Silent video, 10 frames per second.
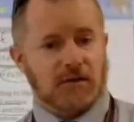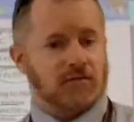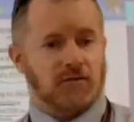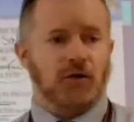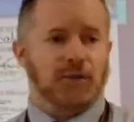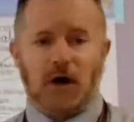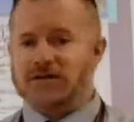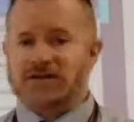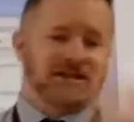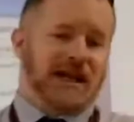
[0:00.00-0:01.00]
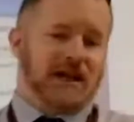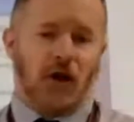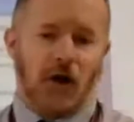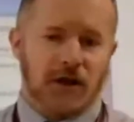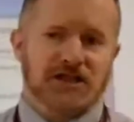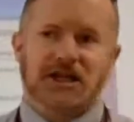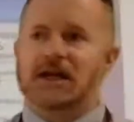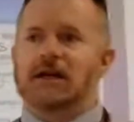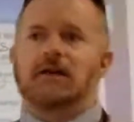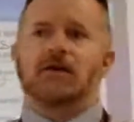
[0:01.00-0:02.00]
robots,
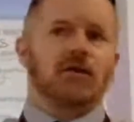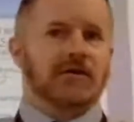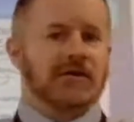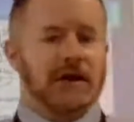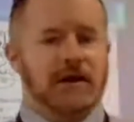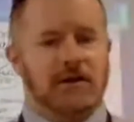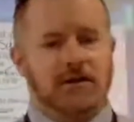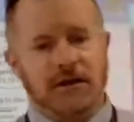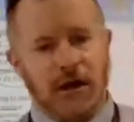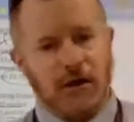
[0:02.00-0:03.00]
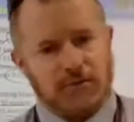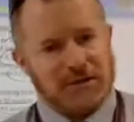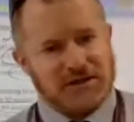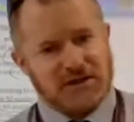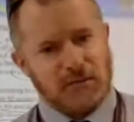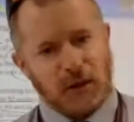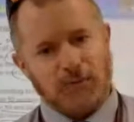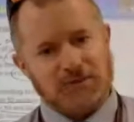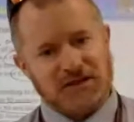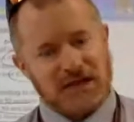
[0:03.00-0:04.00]
technology, all of the bits and
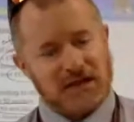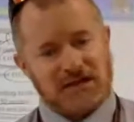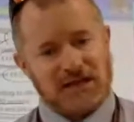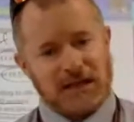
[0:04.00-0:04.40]
bobs that you see.